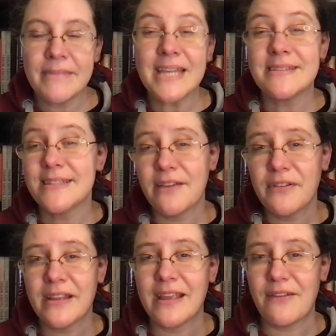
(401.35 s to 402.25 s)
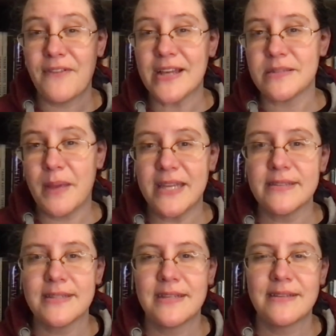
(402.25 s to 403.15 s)
It's definitely a
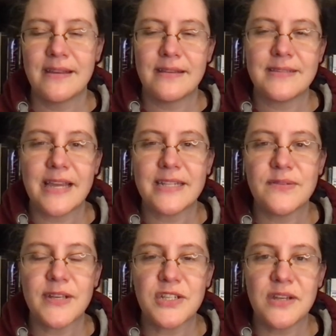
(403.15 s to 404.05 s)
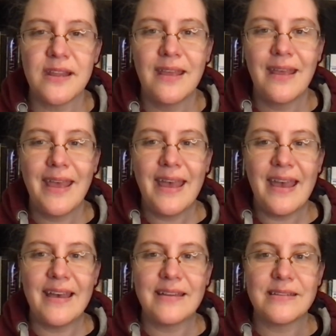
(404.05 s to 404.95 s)
fast-paced science fiction
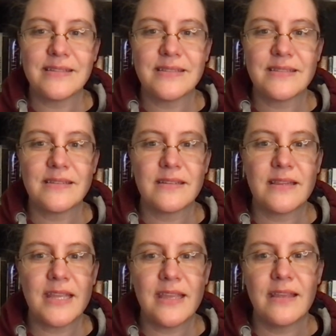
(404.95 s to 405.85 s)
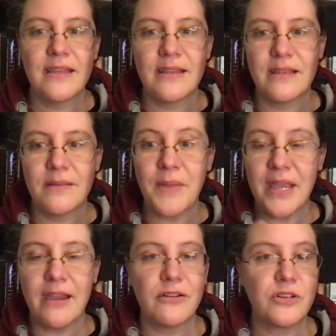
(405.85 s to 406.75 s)
as the main
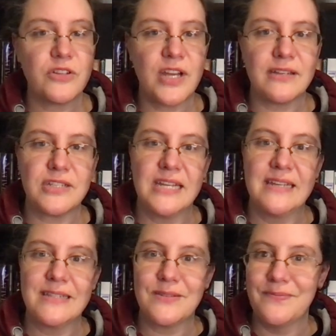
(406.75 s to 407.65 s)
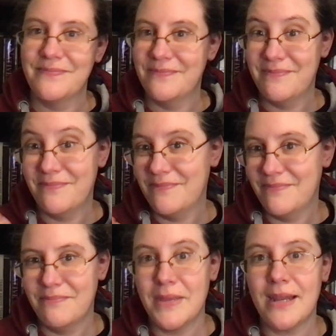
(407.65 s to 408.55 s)
character Josh is
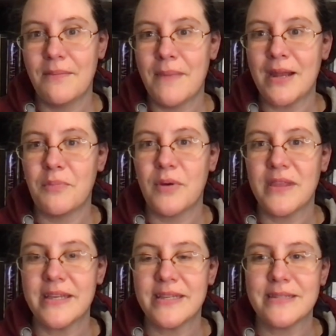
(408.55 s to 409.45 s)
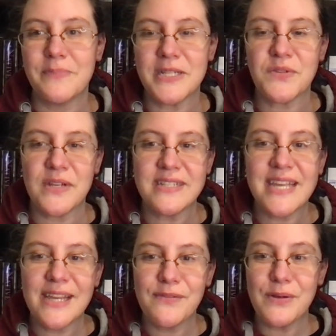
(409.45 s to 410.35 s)
met up with his best friend
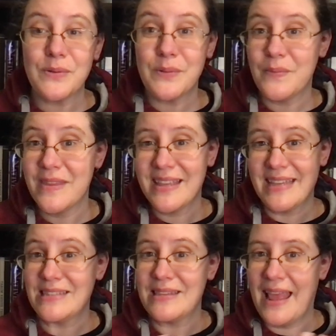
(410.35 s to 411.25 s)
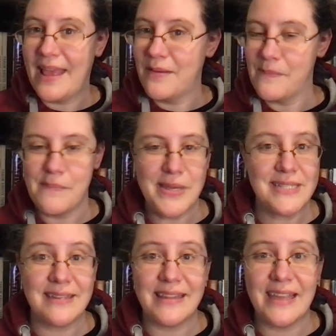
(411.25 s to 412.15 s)
Dave, who he's
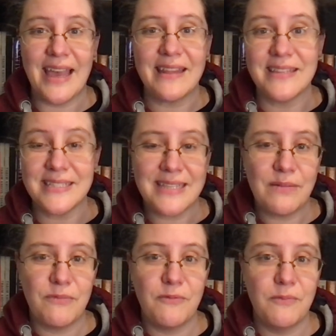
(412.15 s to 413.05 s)
basically had the same